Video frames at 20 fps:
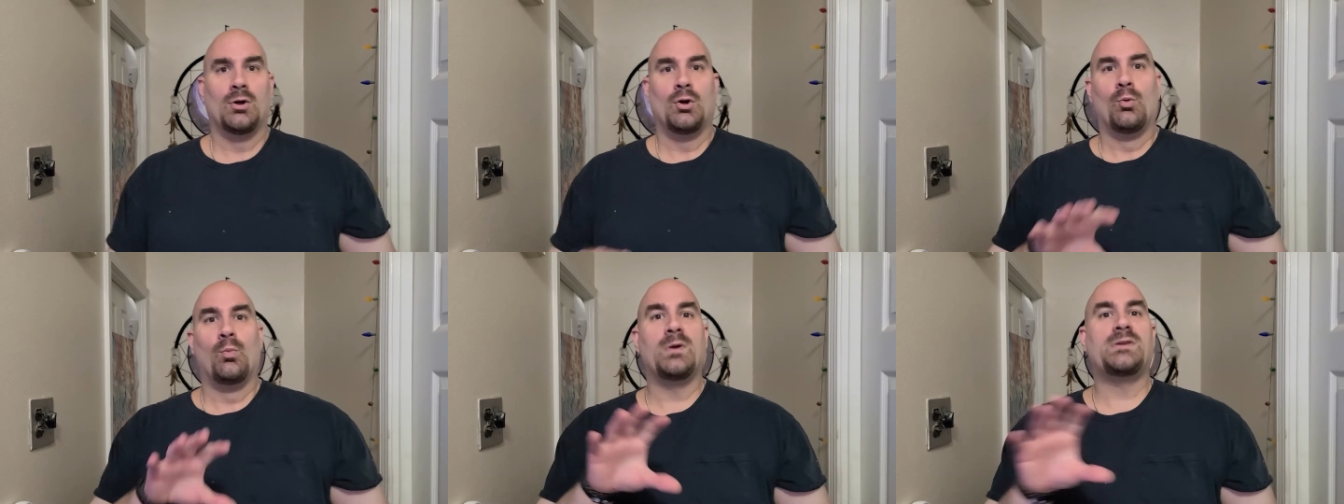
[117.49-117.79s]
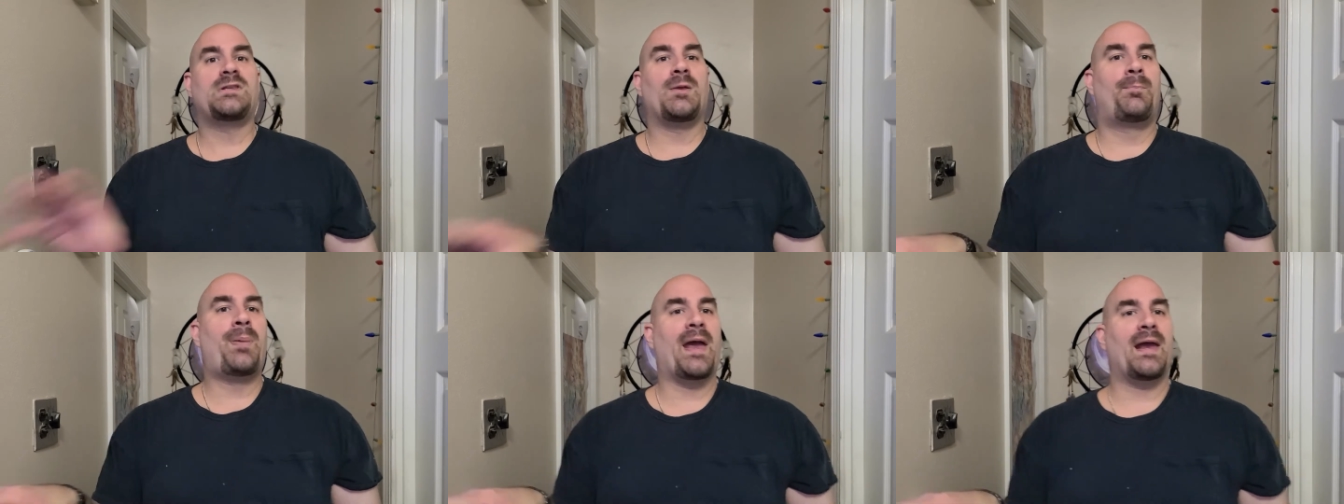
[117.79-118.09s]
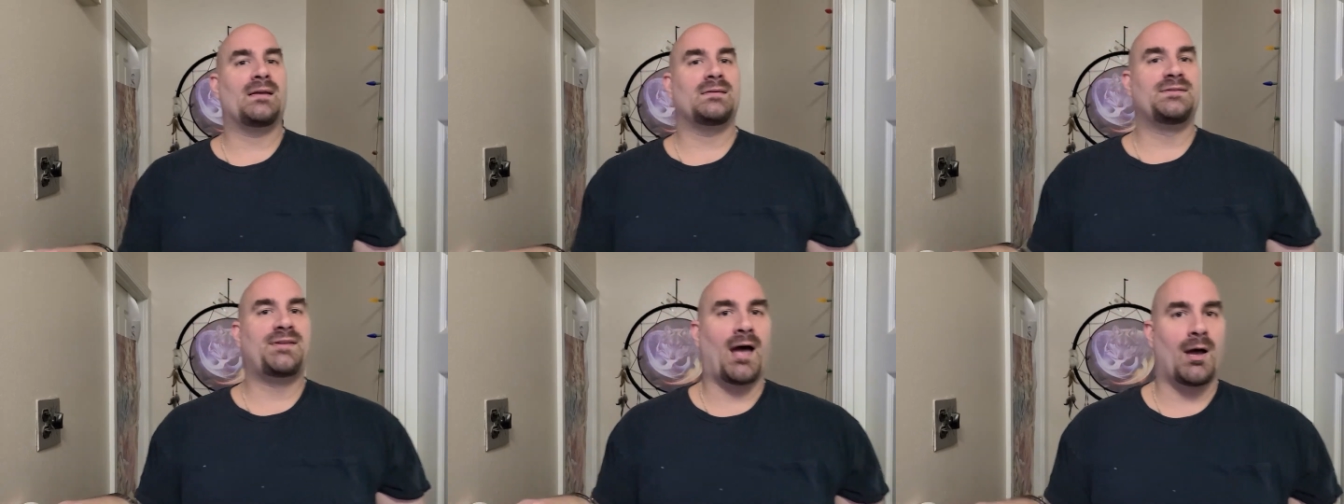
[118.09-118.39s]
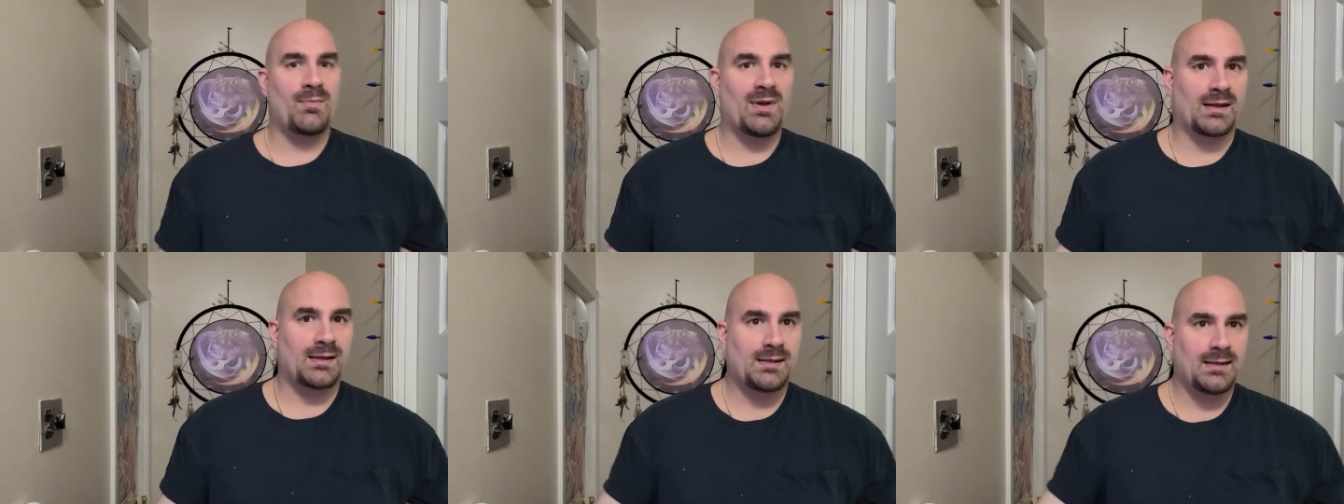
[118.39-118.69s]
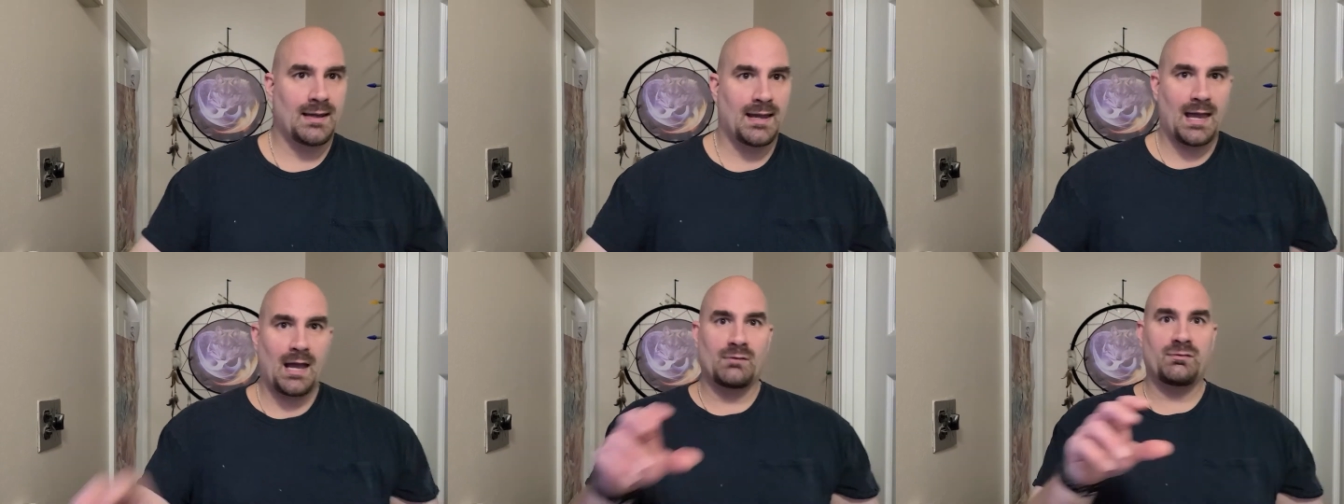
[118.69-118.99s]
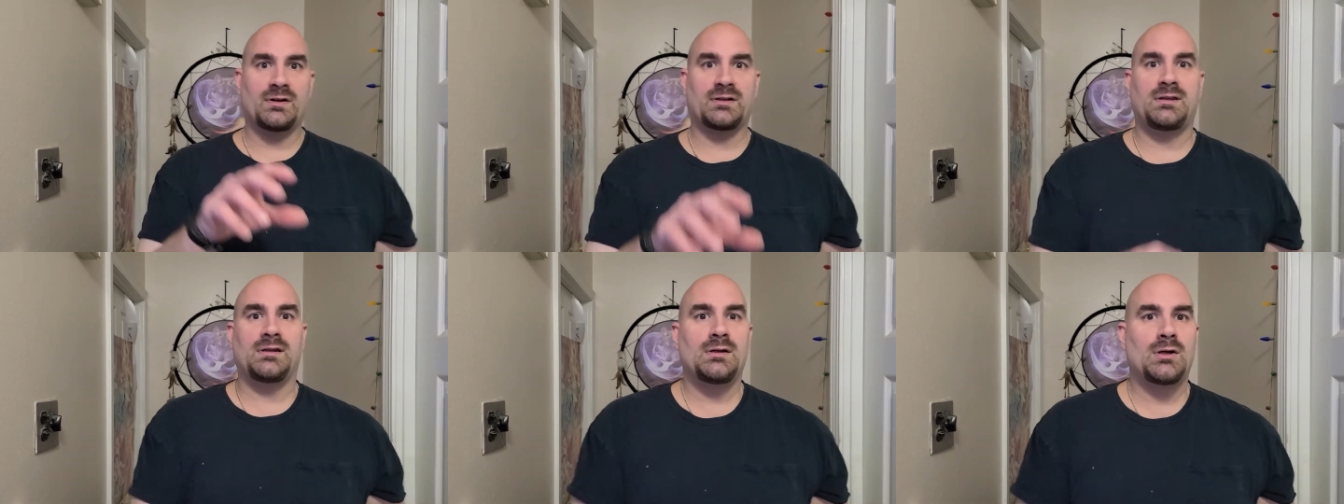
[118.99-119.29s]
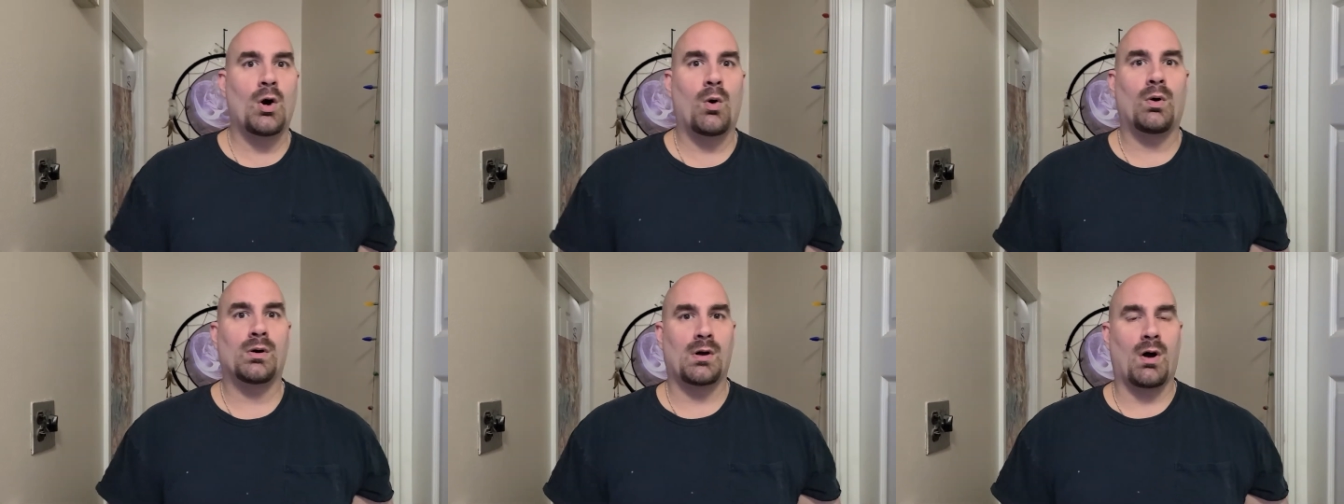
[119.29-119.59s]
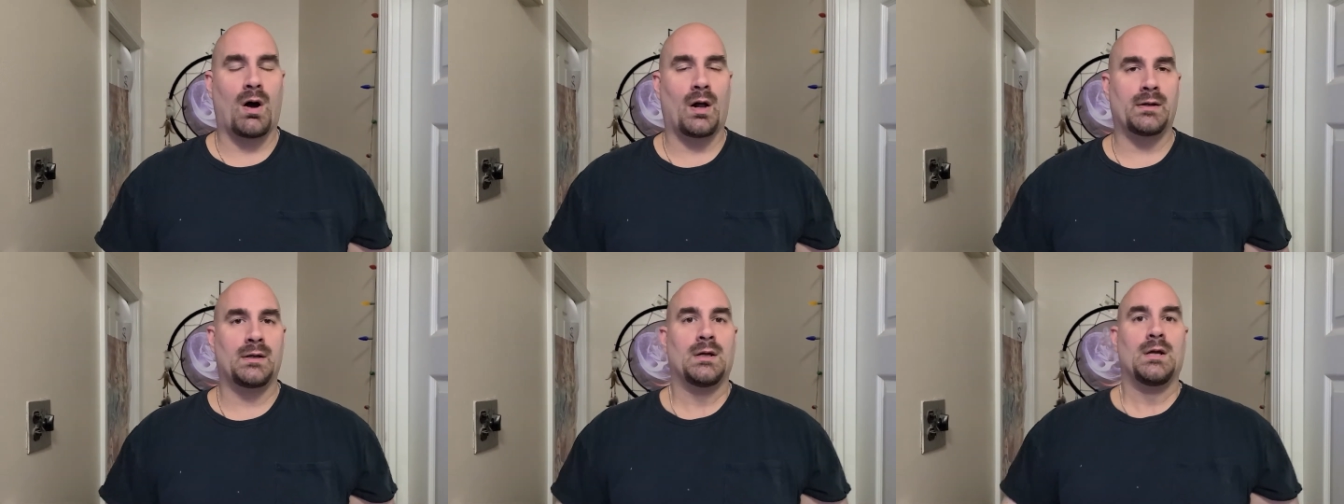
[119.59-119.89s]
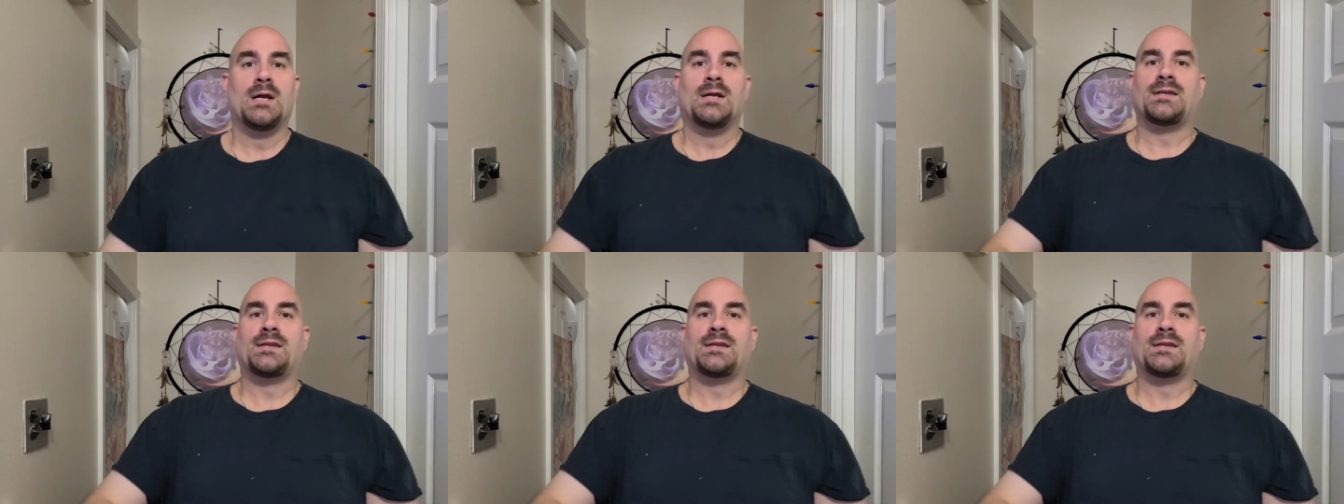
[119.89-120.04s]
with the pandemic, everything going on,